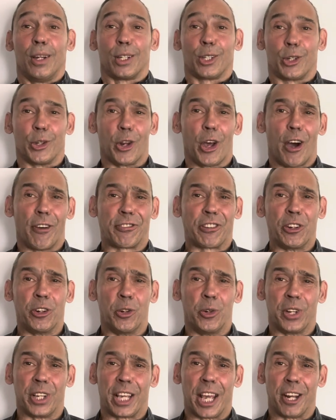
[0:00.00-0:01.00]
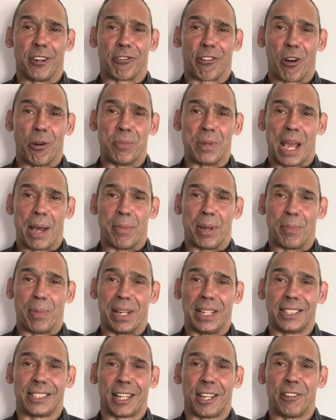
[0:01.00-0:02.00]
Good afternoon again from Yammy
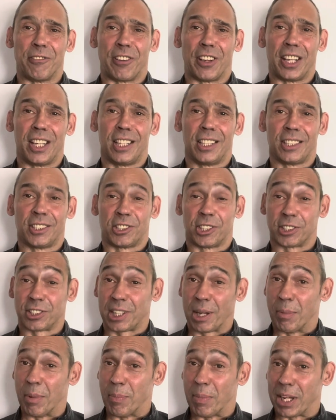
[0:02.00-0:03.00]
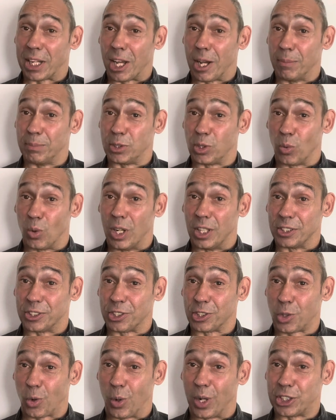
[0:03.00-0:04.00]
BTV. Just coming back up to
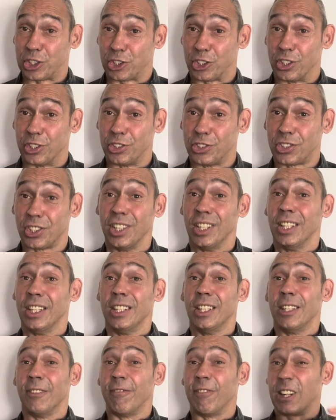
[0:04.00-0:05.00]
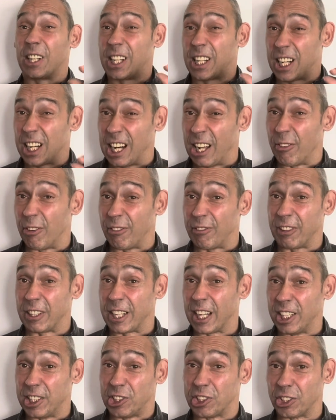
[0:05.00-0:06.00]
answer questions for
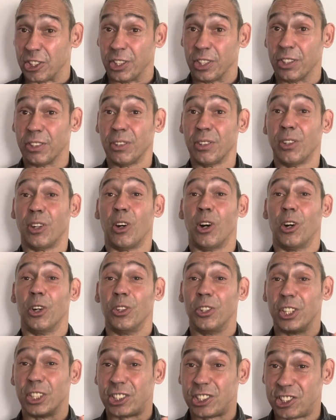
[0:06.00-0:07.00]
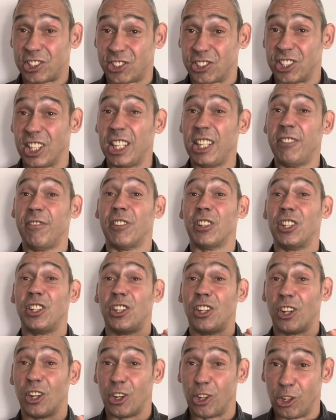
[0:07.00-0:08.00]
clarification on the
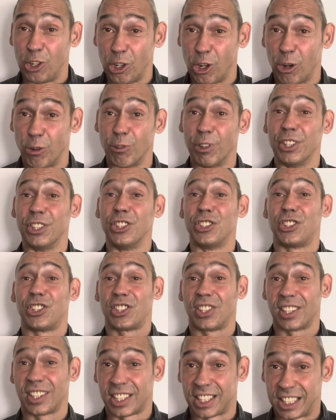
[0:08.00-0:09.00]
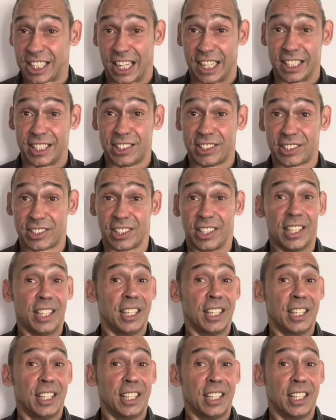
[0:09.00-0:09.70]
Stephen Lawrence case.